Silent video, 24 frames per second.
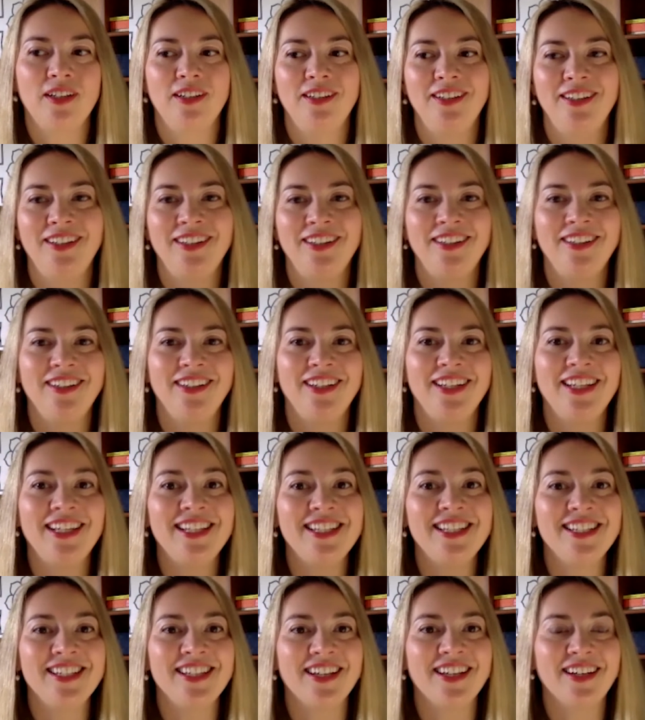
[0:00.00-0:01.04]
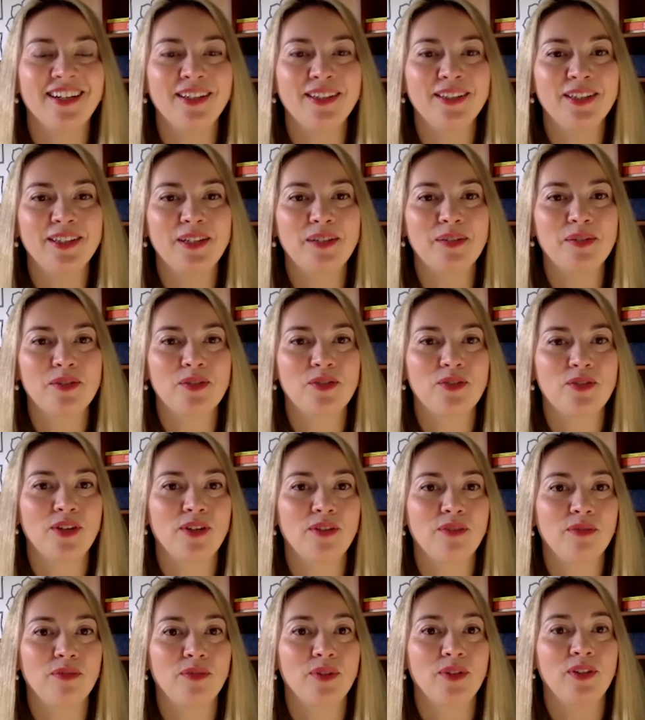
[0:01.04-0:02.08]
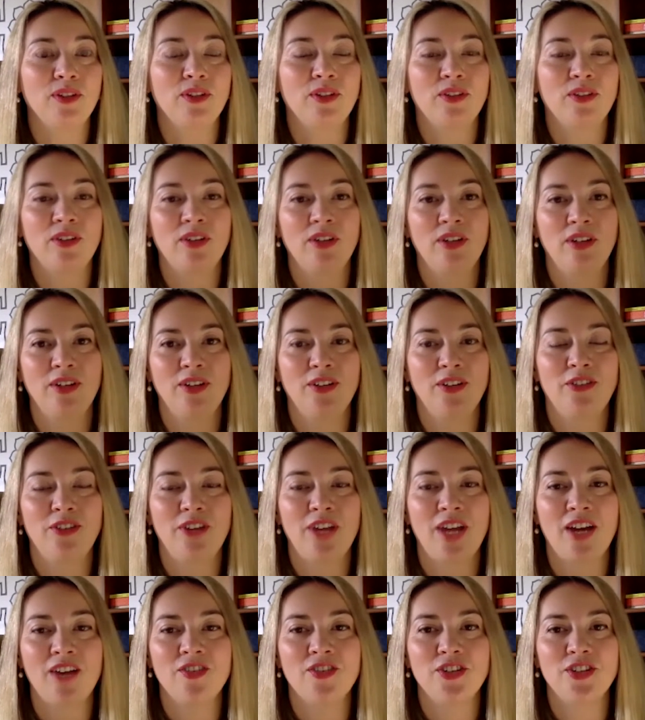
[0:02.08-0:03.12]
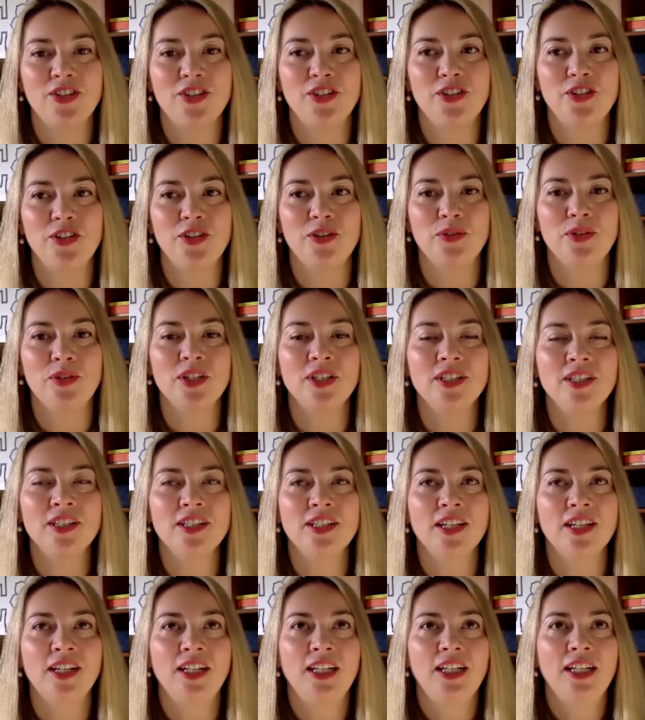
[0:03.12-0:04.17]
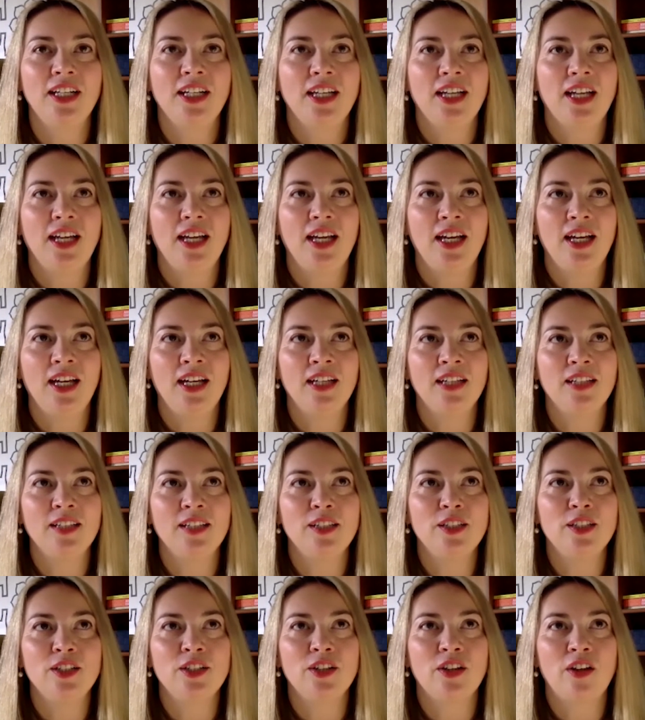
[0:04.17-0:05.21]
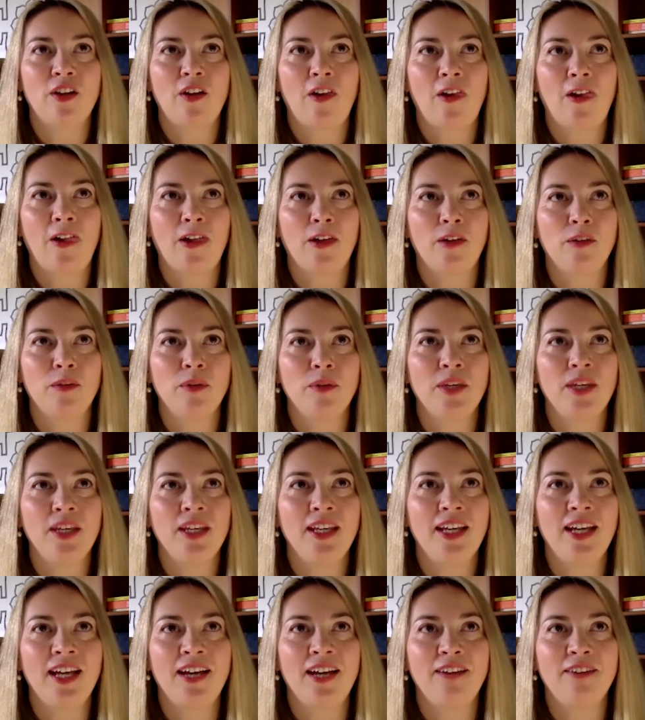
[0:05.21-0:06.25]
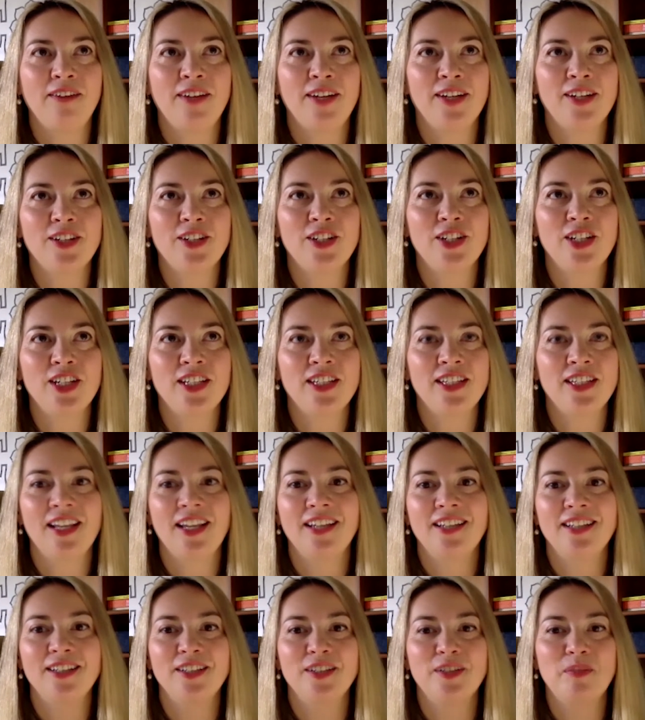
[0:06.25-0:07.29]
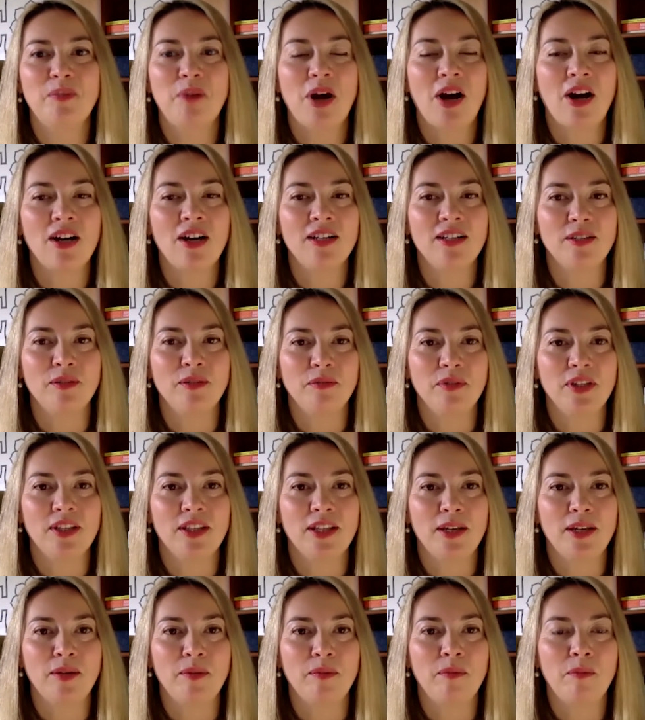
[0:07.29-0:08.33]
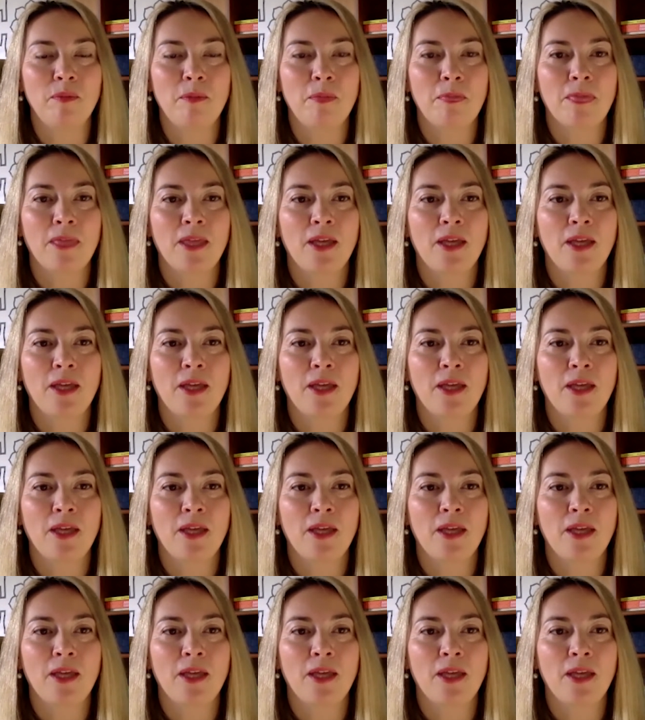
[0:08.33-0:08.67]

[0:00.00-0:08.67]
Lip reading: in India that was run with 300 students, and we have actually selected to partner with them.